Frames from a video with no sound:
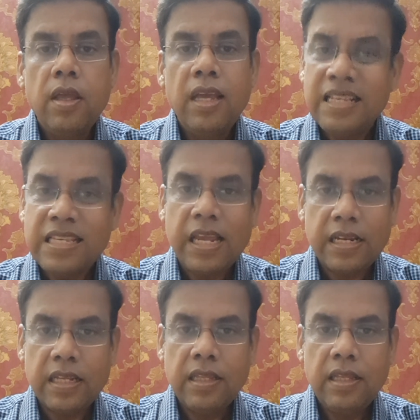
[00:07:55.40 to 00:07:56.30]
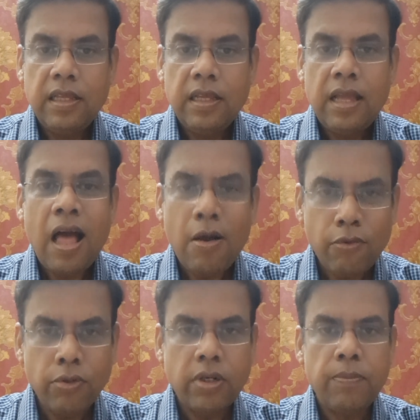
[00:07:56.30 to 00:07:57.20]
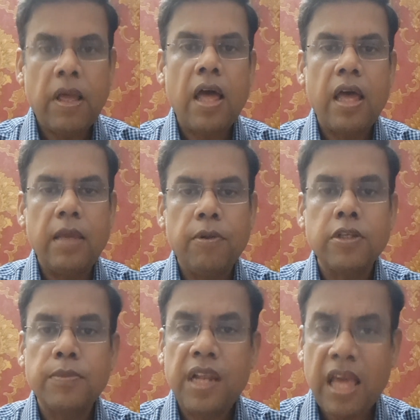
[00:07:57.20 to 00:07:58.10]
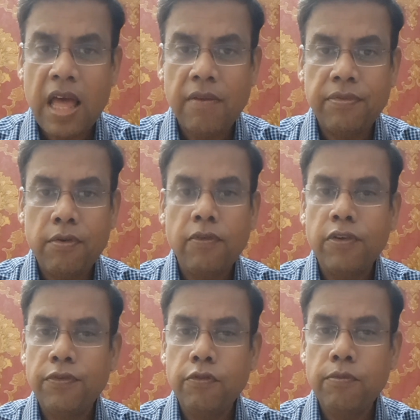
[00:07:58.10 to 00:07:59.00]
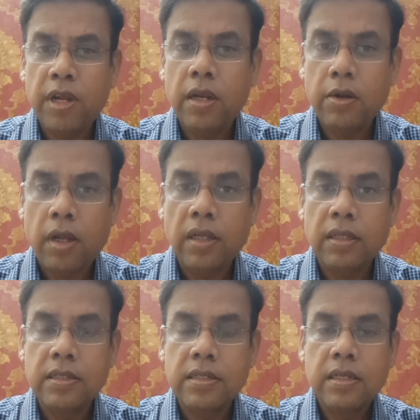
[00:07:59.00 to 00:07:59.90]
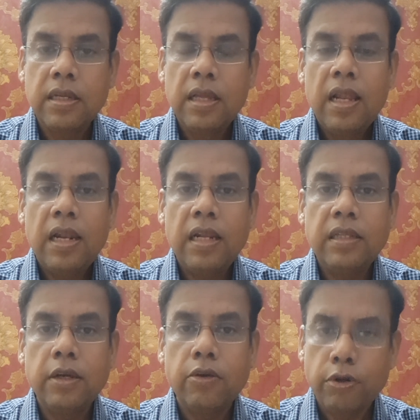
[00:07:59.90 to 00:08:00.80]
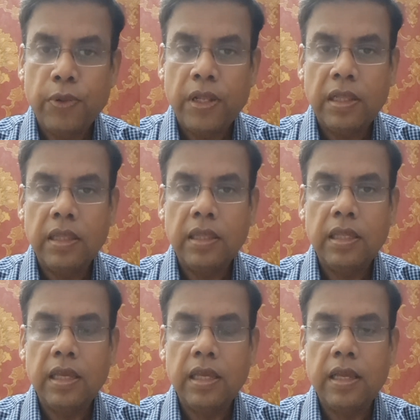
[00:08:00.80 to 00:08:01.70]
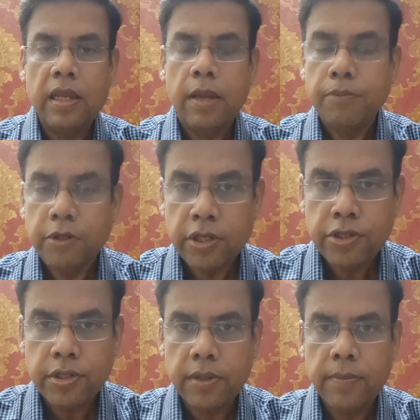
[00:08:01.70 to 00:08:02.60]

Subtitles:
He said, "How could I possibly have, over a few $1,000,000, let the goodwill, the reputation,